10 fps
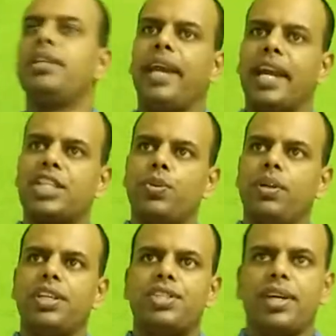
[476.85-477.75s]
they
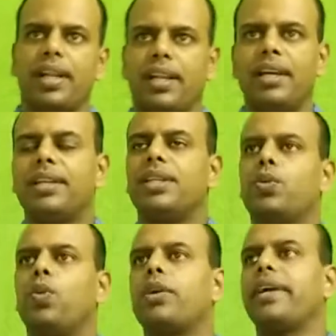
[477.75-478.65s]
actually tell
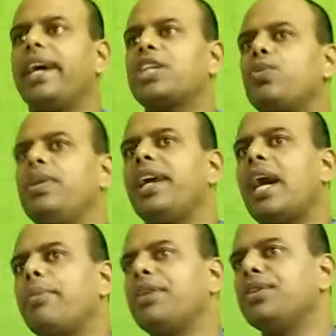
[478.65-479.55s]
that what actually
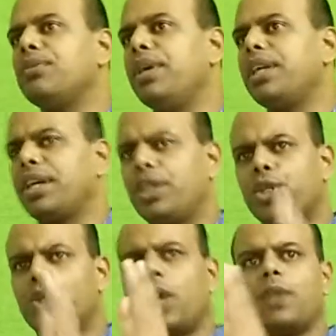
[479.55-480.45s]
happened in the meeting in a
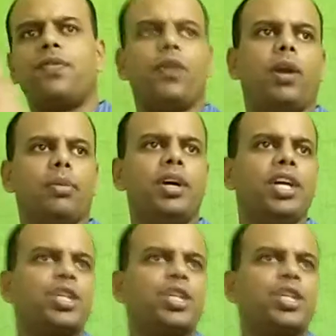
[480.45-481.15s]
short form,